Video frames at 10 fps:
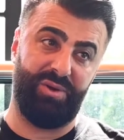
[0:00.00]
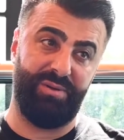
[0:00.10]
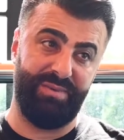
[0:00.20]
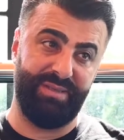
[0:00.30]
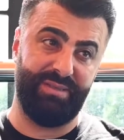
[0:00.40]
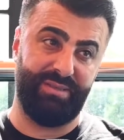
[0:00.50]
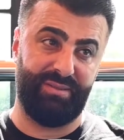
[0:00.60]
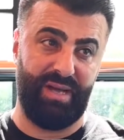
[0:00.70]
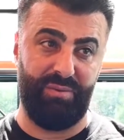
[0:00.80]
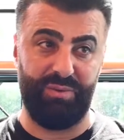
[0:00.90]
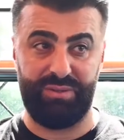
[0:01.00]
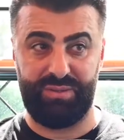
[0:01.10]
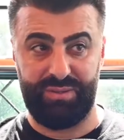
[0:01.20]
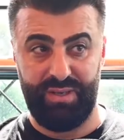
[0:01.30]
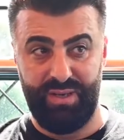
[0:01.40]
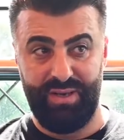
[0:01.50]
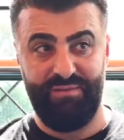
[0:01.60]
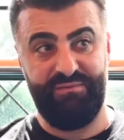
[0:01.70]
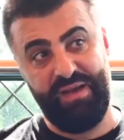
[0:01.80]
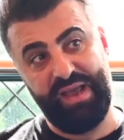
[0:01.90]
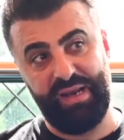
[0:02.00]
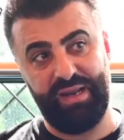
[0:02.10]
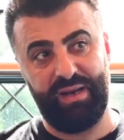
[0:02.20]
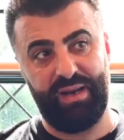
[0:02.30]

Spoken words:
on a business that was failing.